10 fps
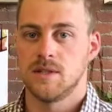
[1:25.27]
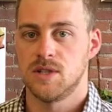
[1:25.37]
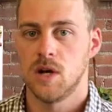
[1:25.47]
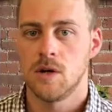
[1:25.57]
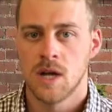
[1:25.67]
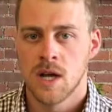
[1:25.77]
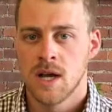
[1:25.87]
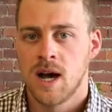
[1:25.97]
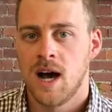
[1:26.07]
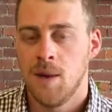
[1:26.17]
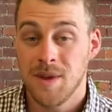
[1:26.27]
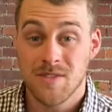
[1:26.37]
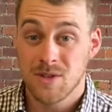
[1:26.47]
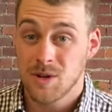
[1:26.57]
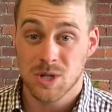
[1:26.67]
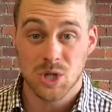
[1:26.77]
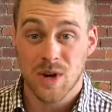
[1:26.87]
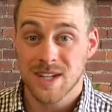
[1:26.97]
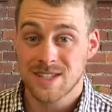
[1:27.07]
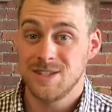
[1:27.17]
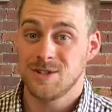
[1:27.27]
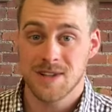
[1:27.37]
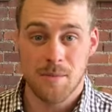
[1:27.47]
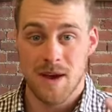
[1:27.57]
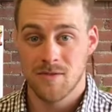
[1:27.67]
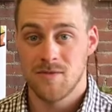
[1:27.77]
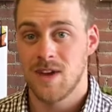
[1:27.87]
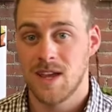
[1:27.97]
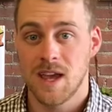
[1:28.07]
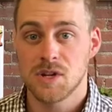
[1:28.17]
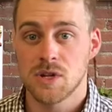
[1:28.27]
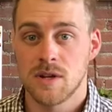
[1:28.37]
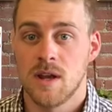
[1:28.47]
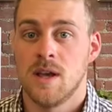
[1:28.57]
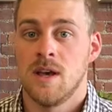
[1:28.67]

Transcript: So uh, even though you're stressed, you just got back from vacation,